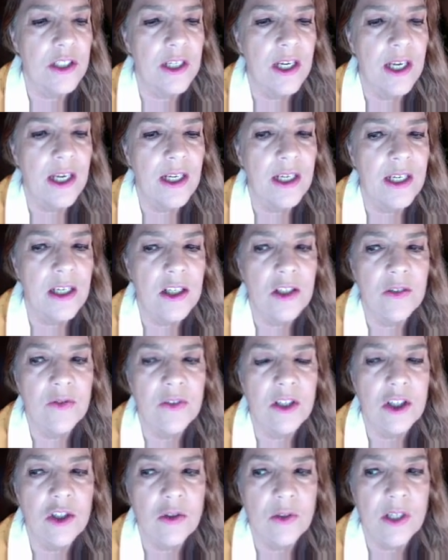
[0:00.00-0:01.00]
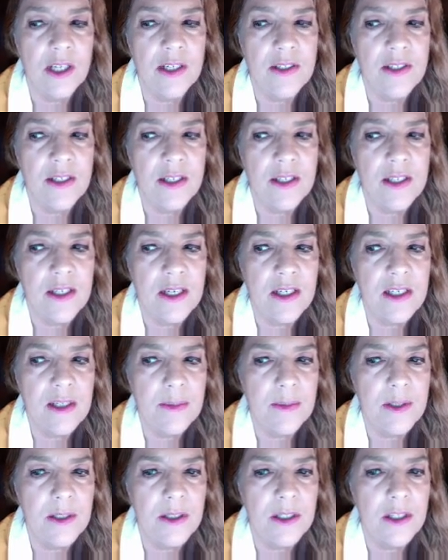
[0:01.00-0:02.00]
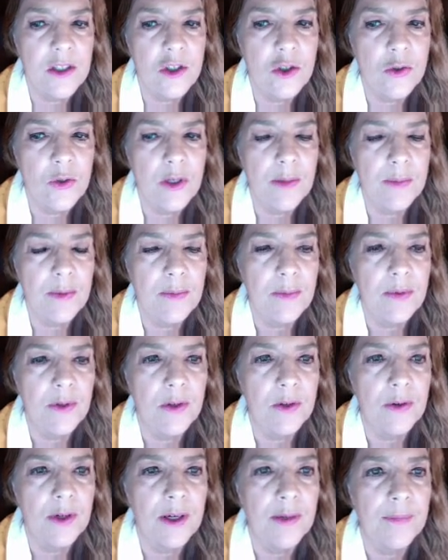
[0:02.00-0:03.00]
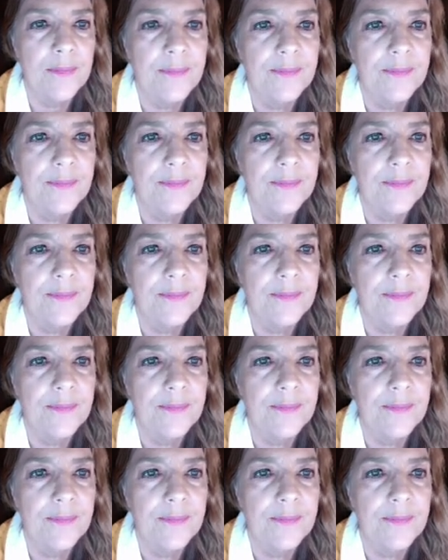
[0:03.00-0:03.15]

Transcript: and individualized assessment and treatment program.